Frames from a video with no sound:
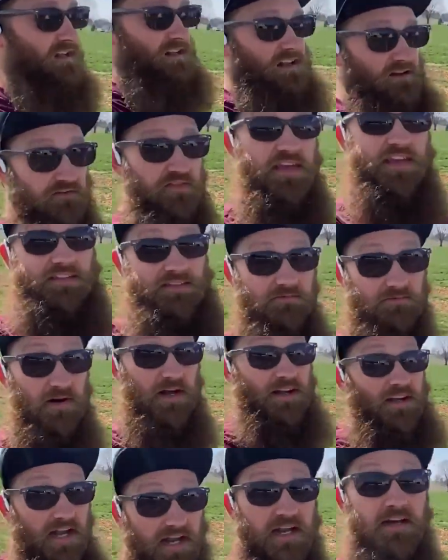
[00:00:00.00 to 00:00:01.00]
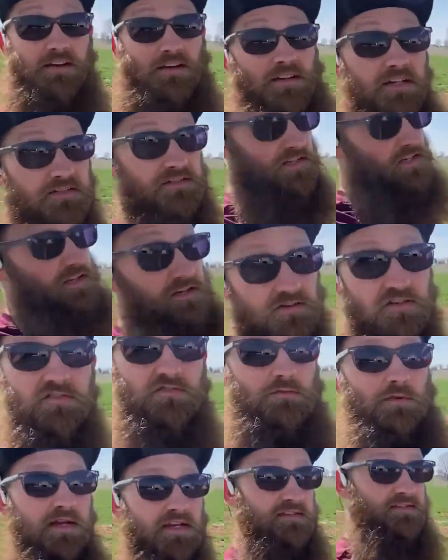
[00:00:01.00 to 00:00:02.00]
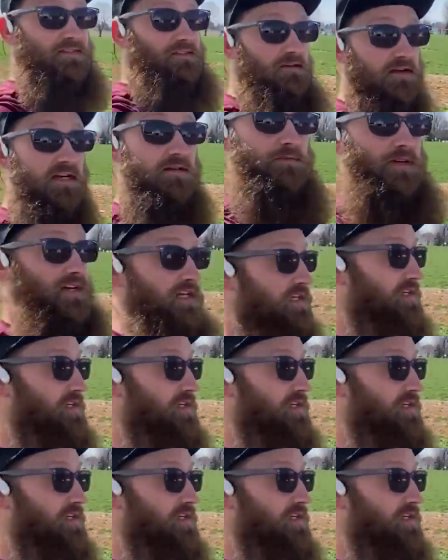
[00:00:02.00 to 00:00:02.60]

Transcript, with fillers: of this right now to use for my Instagram.